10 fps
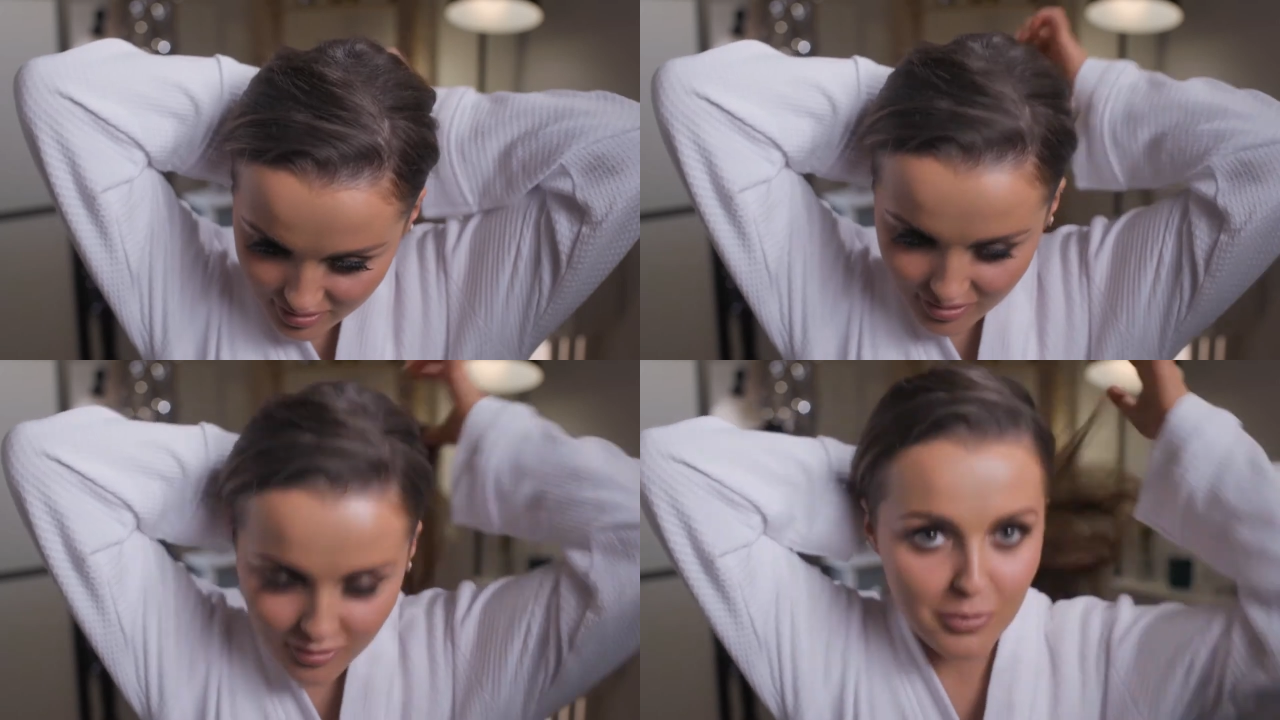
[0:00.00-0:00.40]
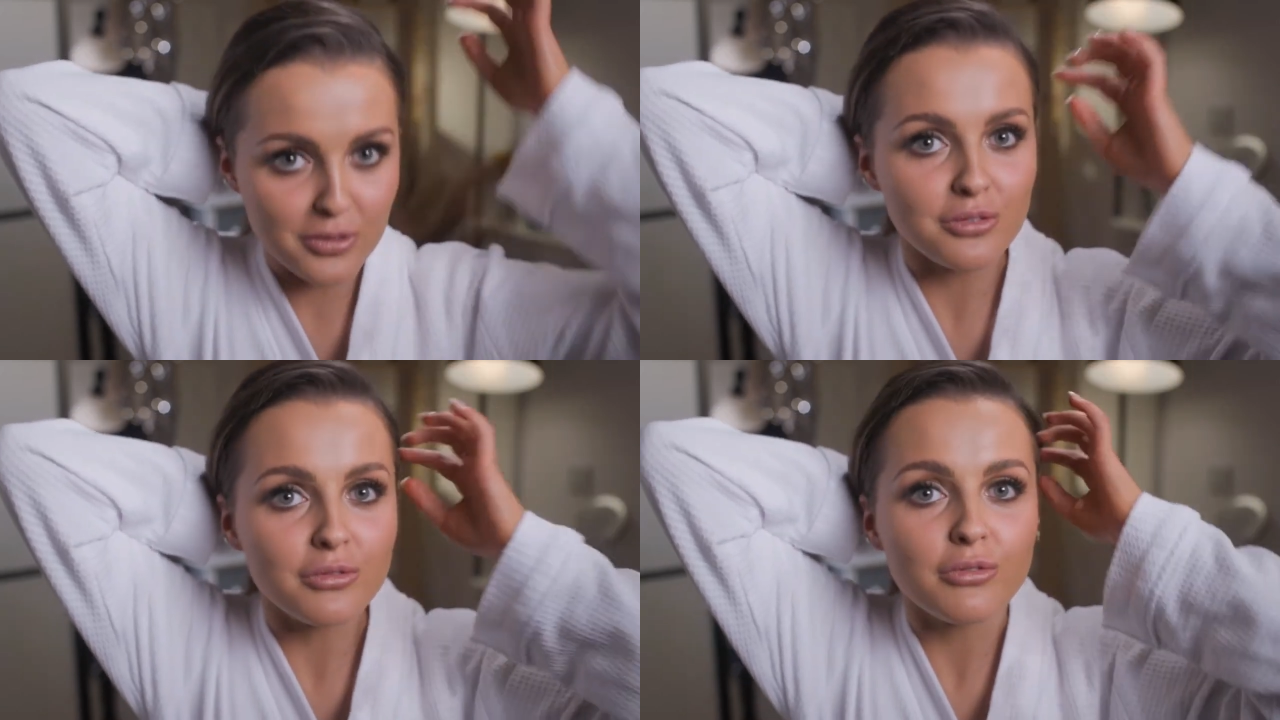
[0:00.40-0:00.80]
the
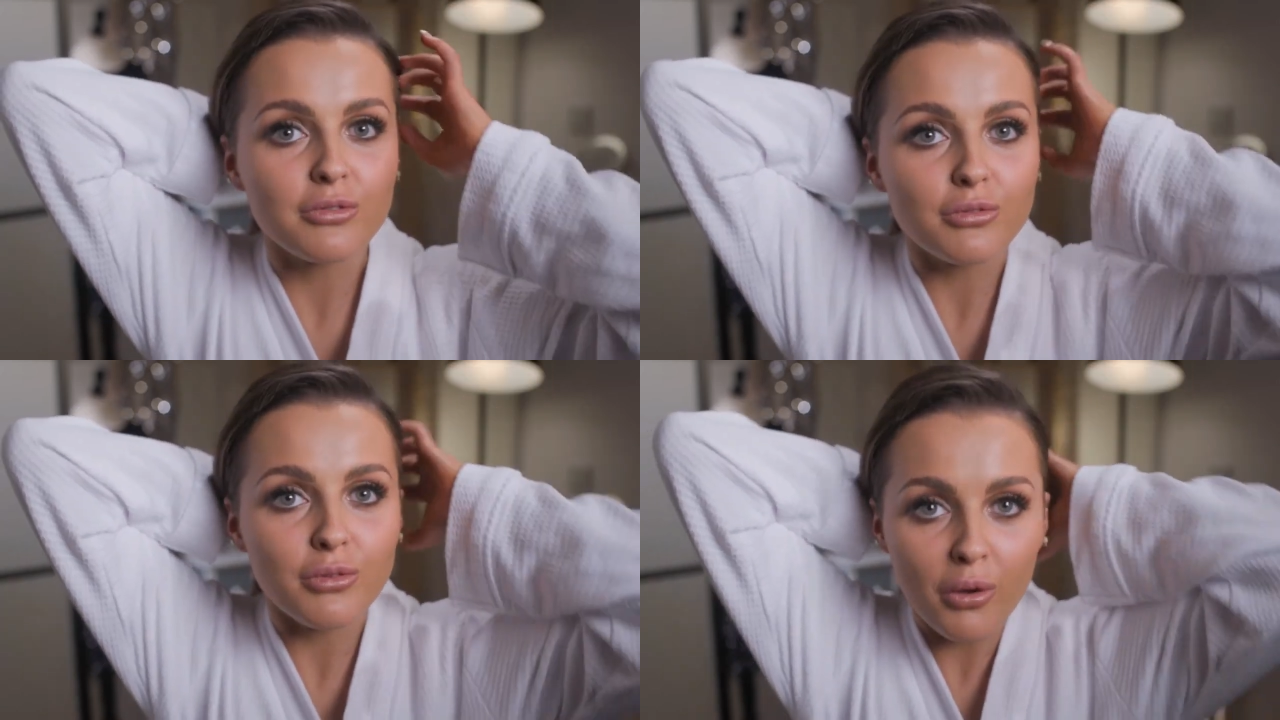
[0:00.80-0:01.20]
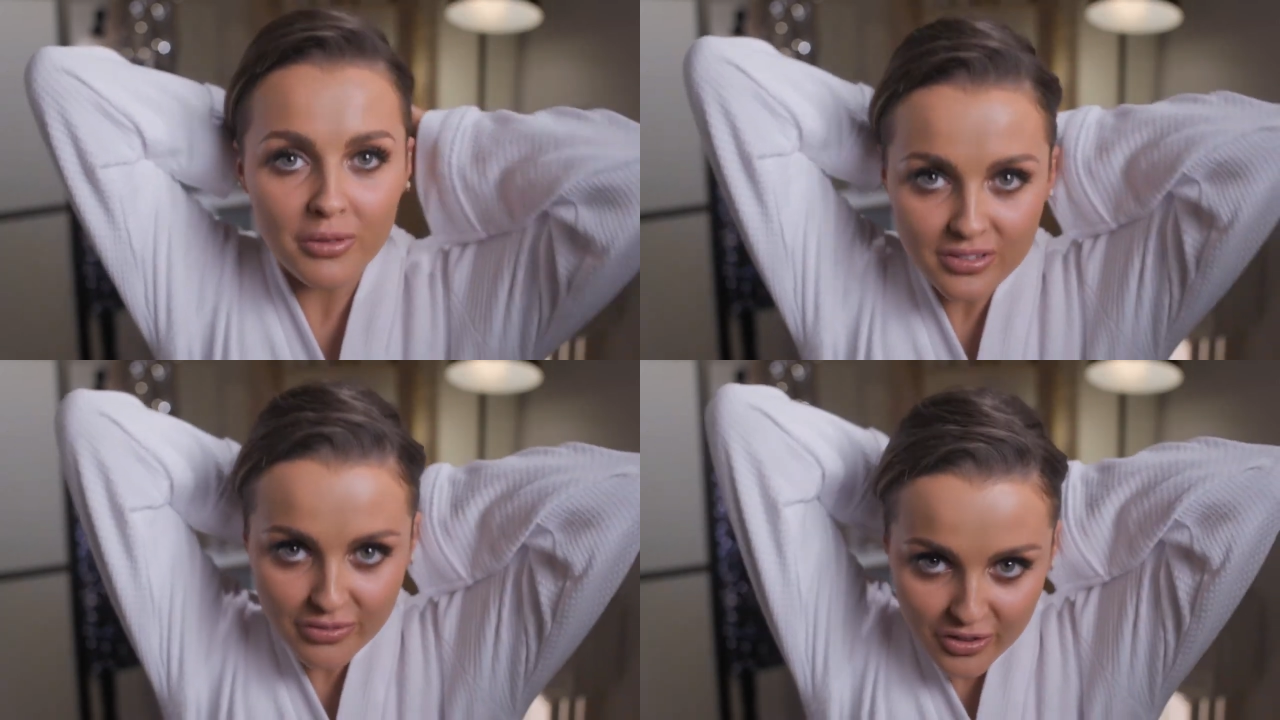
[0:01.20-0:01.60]
most
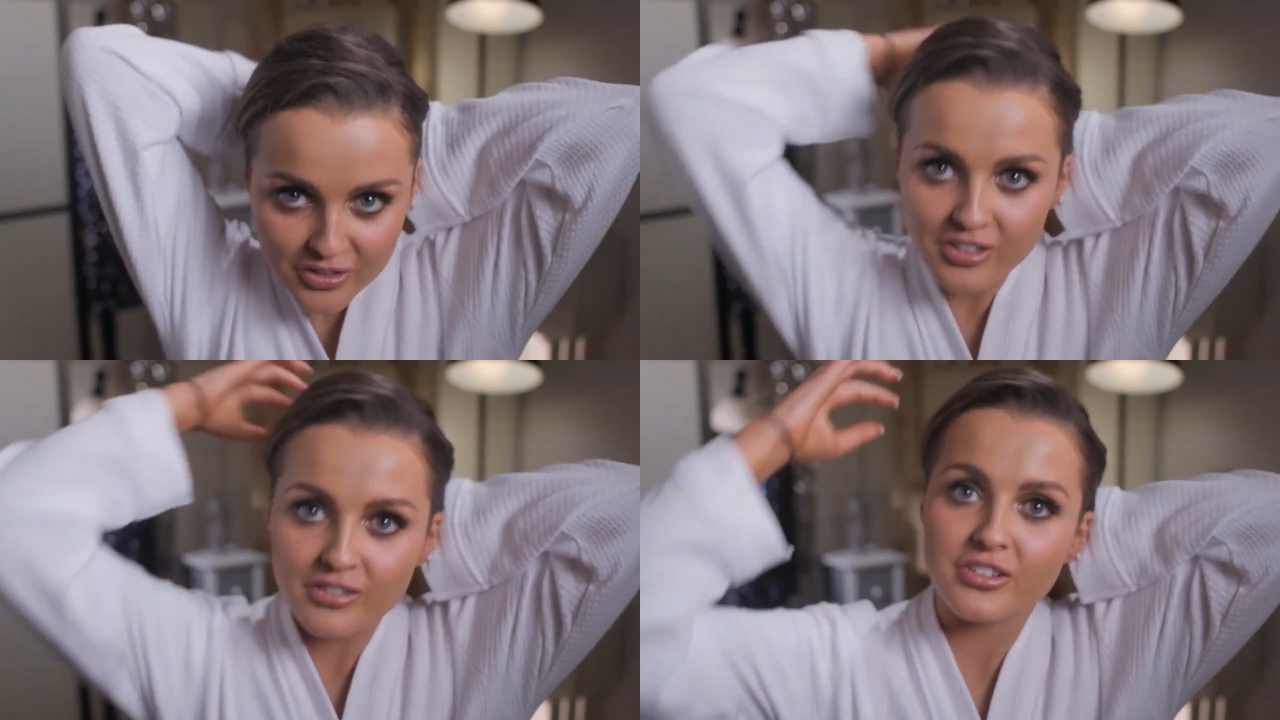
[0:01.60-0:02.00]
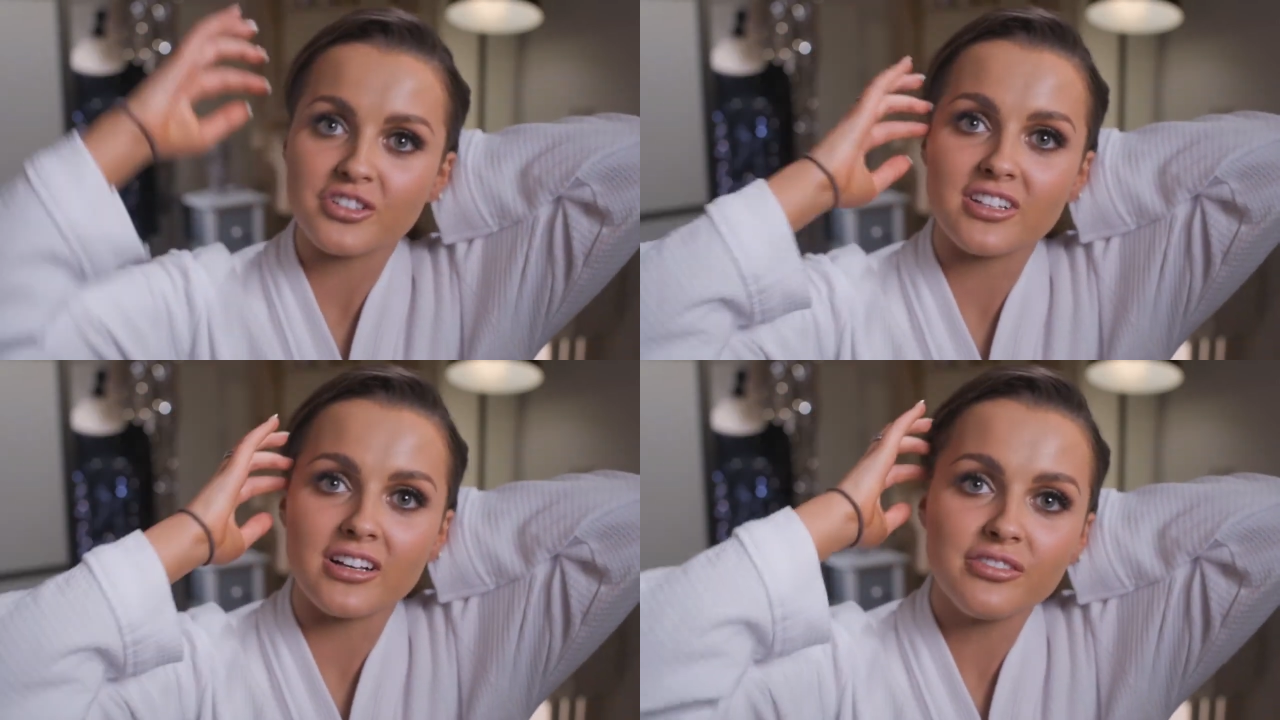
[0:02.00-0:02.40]
rawest version of
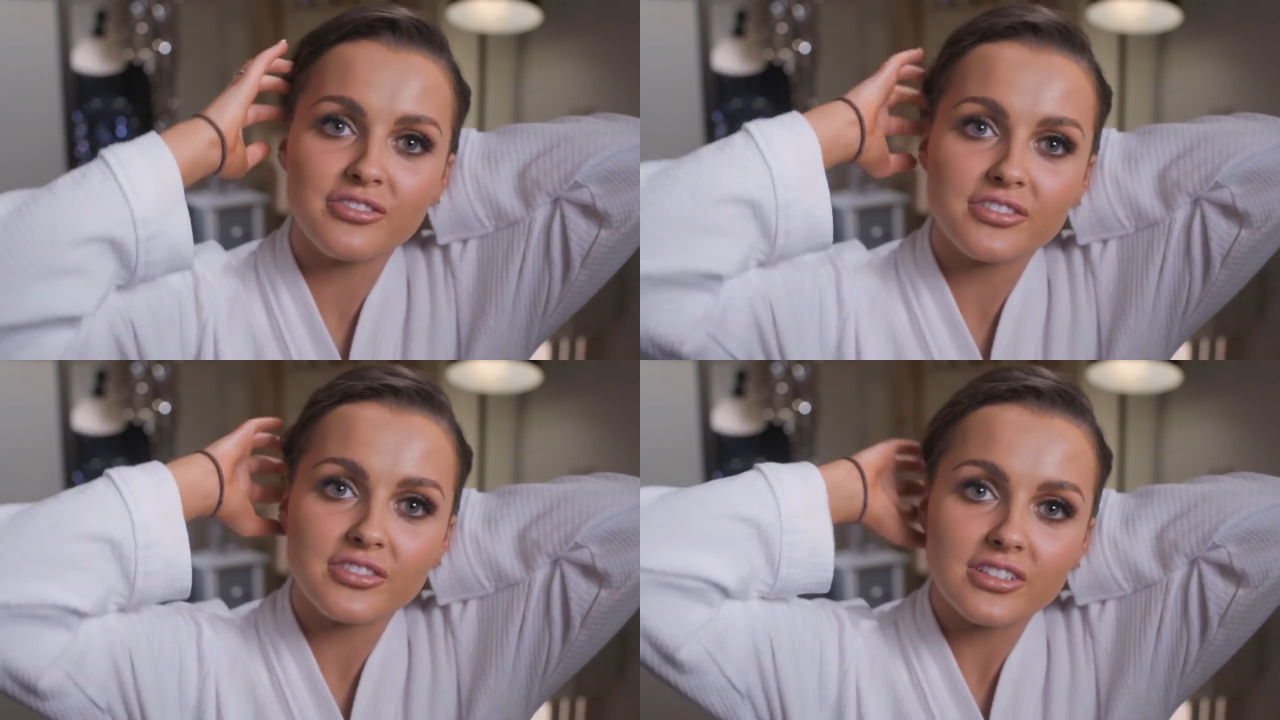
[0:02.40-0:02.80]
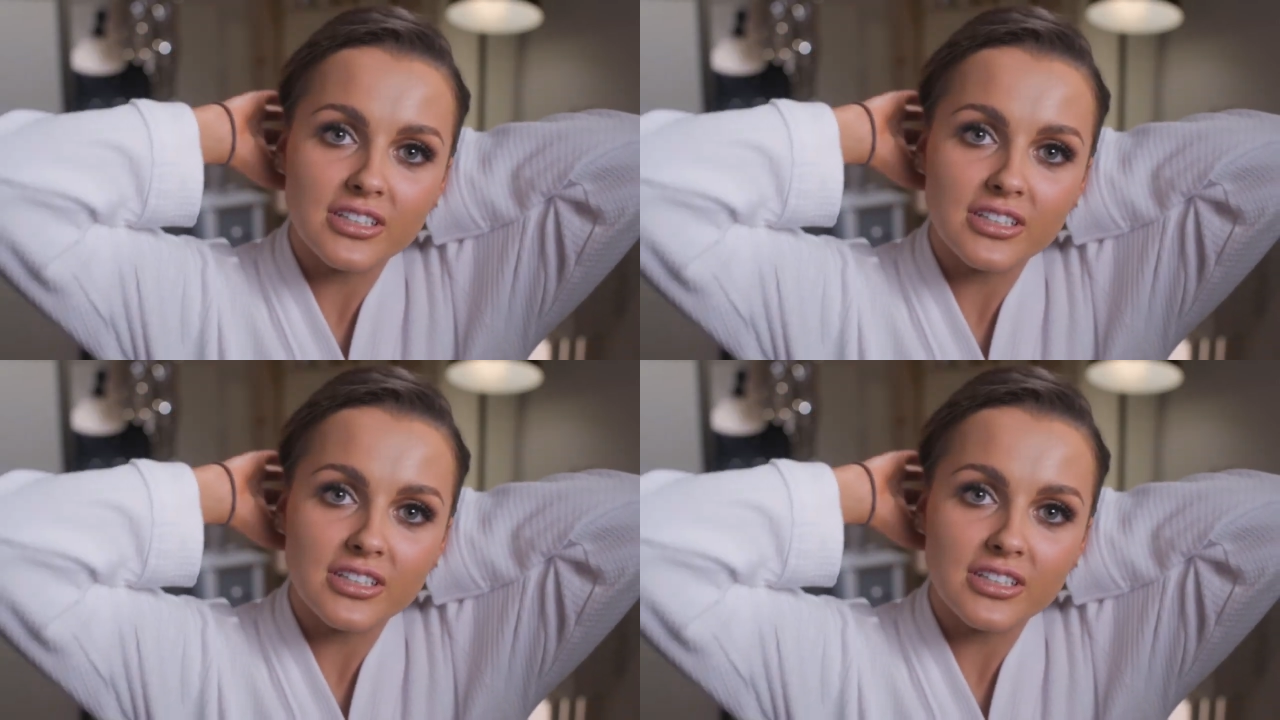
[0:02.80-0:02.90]
yourself.